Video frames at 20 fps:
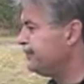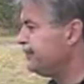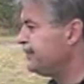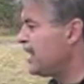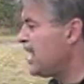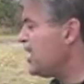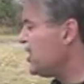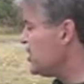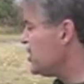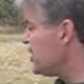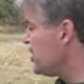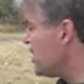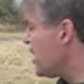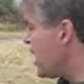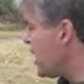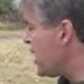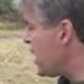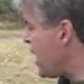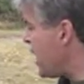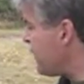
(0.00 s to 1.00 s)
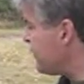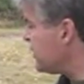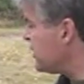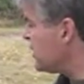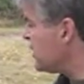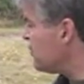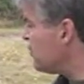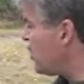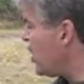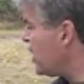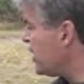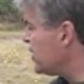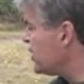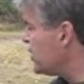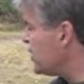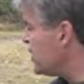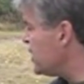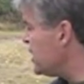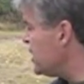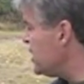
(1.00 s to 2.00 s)
engine. I have to
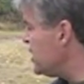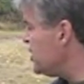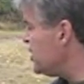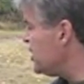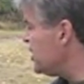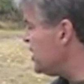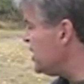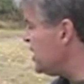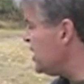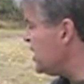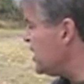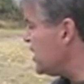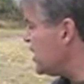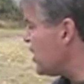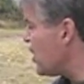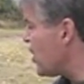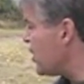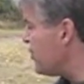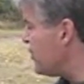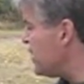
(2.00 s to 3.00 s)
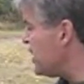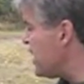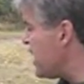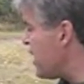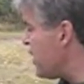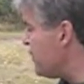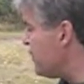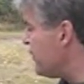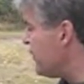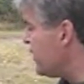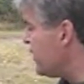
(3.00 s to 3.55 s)
monitor the EGT and the RPM.